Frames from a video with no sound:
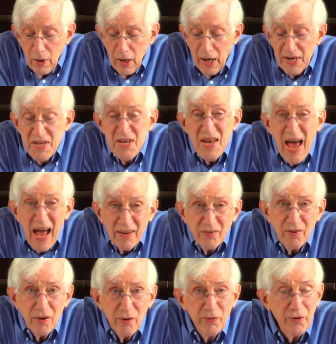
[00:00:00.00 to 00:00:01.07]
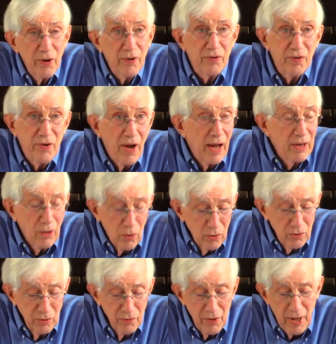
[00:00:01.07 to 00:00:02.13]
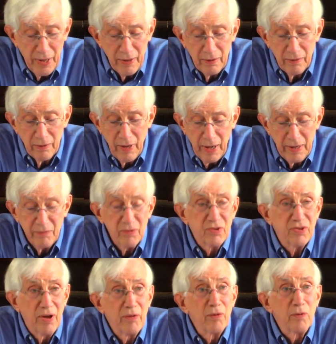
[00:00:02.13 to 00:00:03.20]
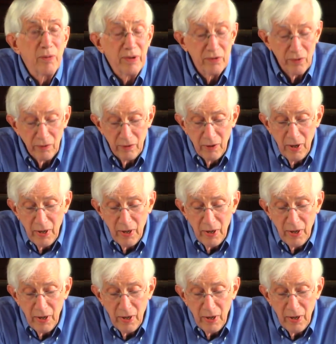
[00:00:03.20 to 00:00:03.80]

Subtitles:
a national search, not local, not even southern regional,